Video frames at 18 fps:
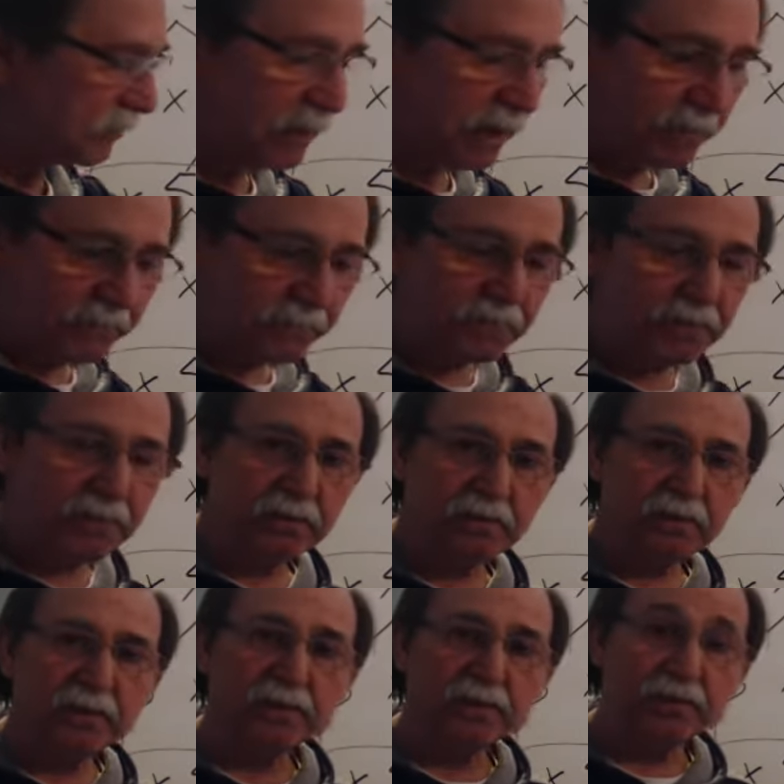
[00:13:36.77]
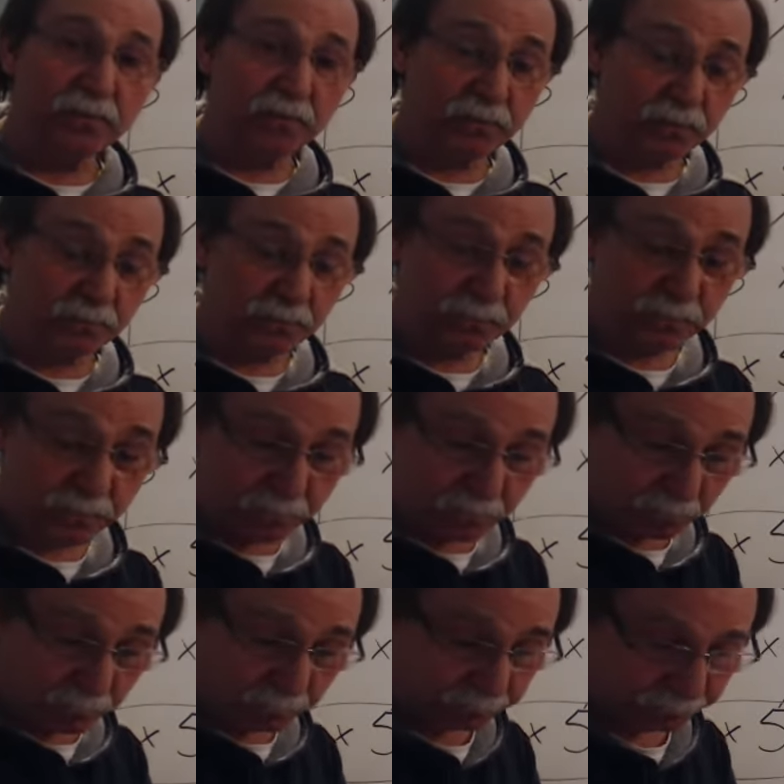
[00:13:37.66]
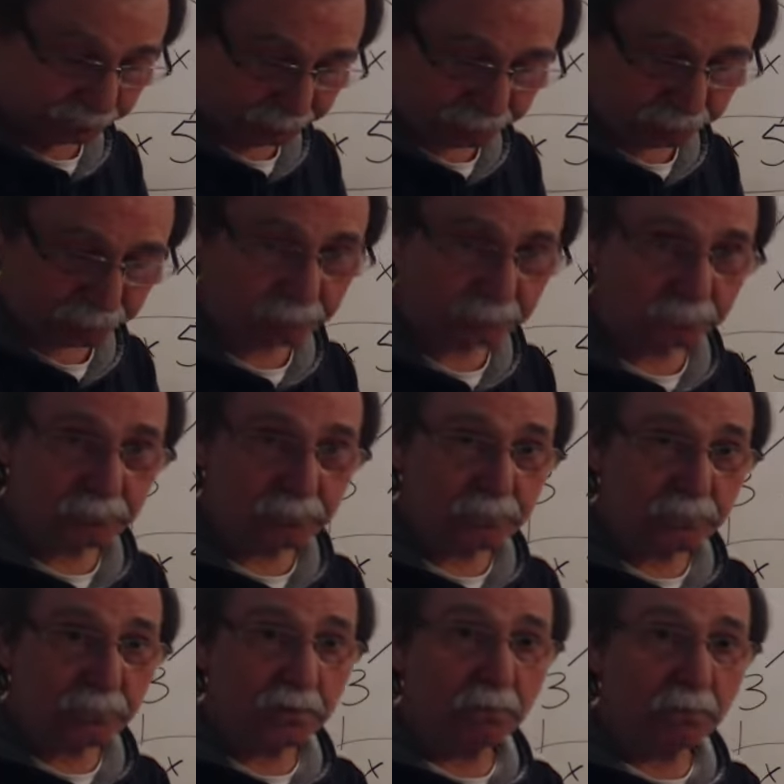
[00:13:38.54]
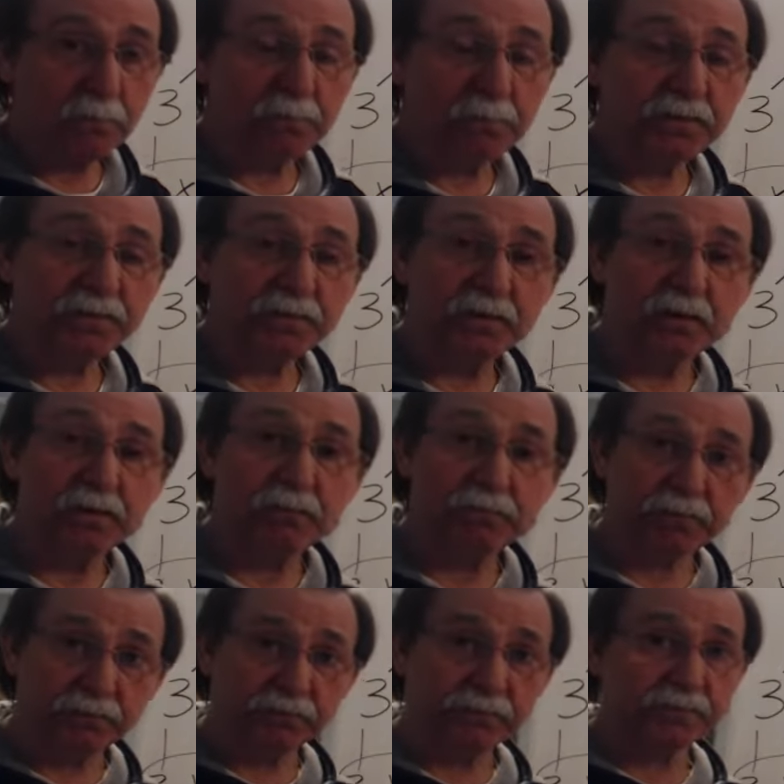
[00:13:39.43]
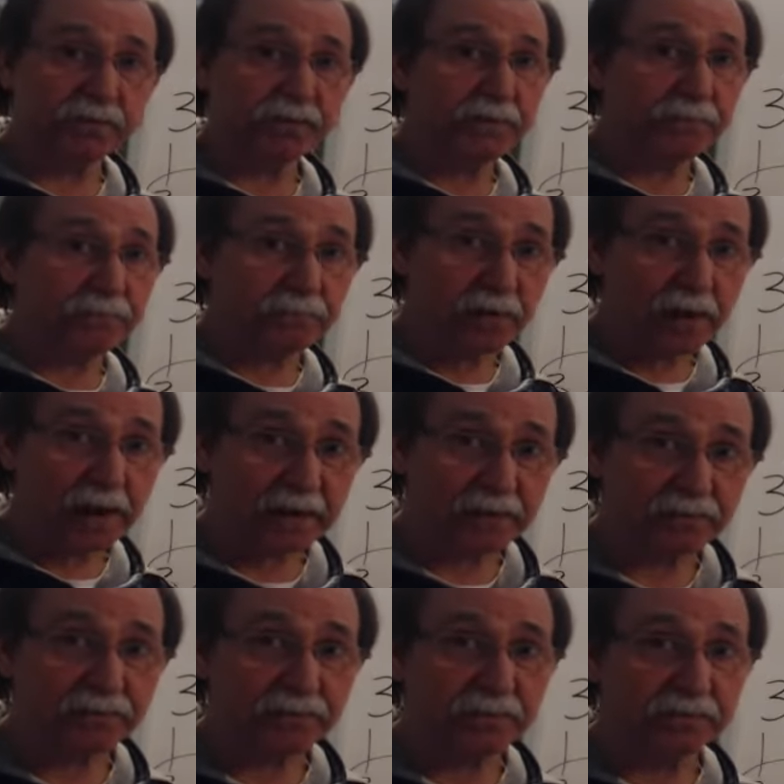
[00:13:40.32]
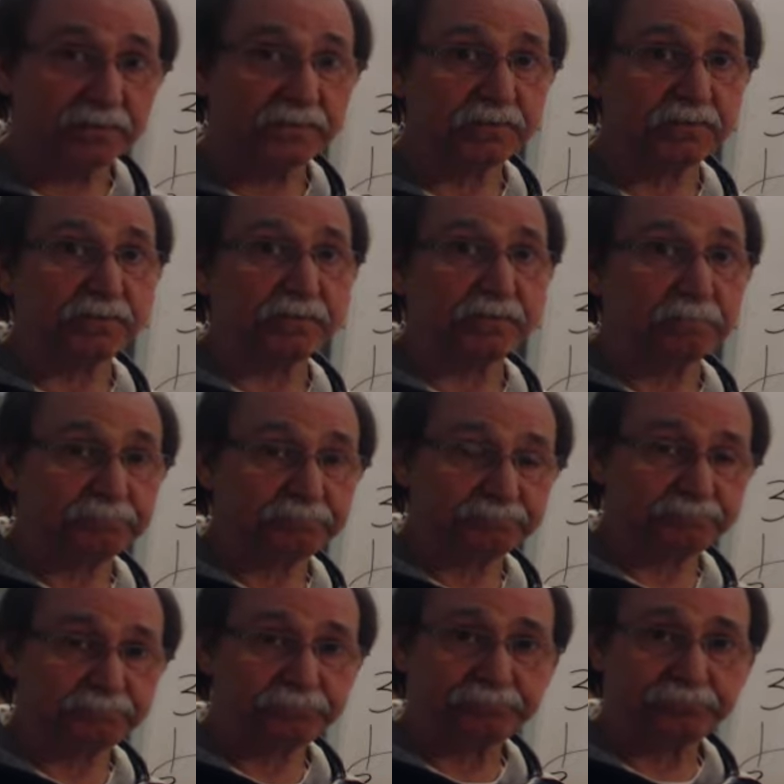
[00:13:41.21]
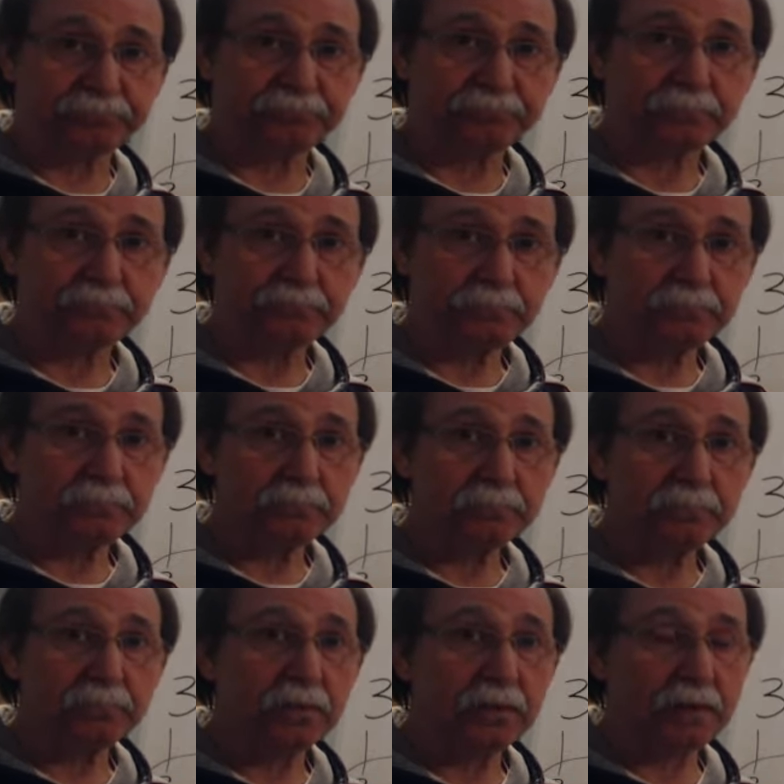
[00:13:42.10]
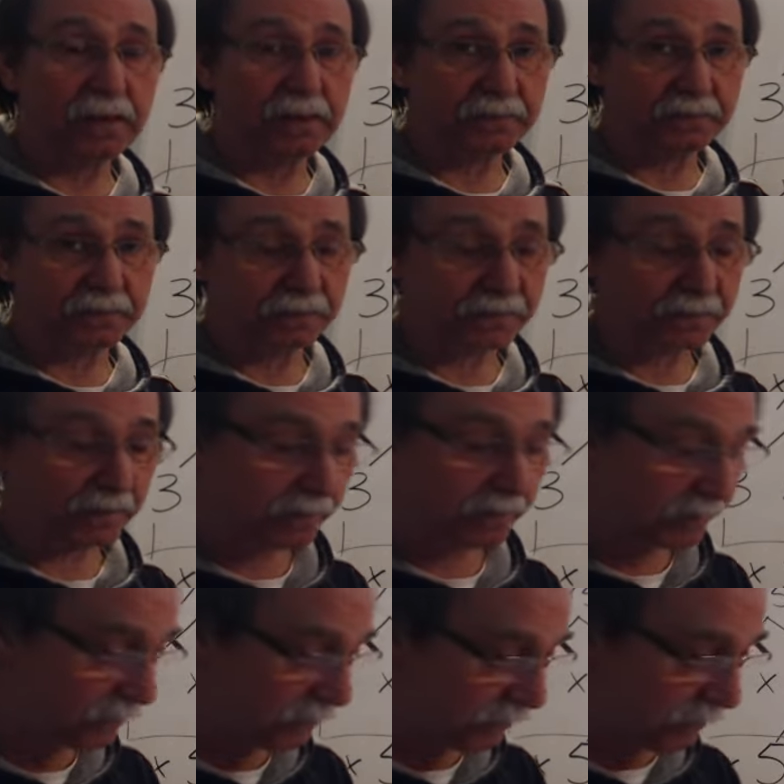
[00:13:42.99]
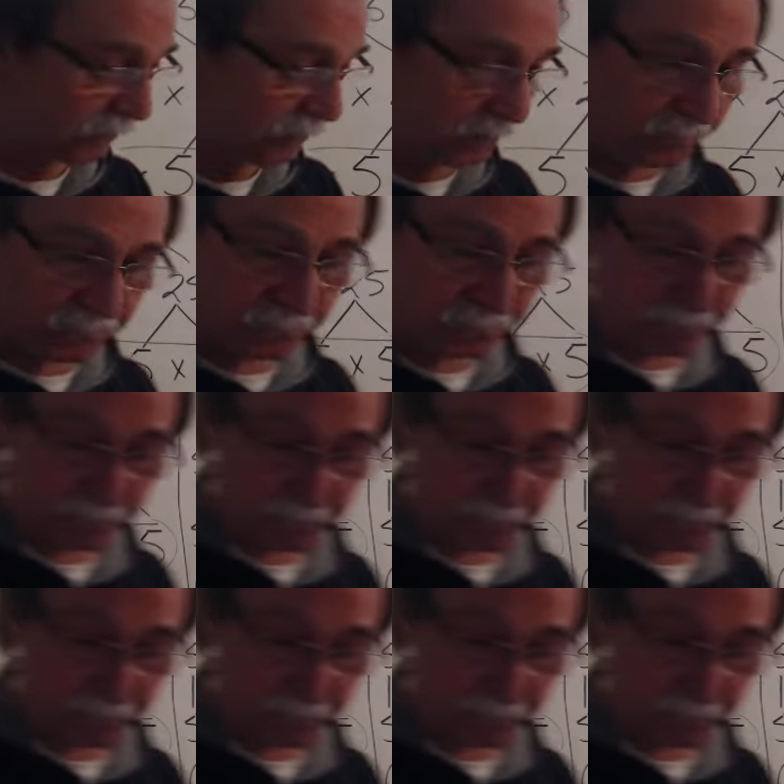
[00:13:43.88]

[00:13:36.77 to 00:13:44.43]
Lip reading: definitely used when we start reducing fractions, as I said, in the not too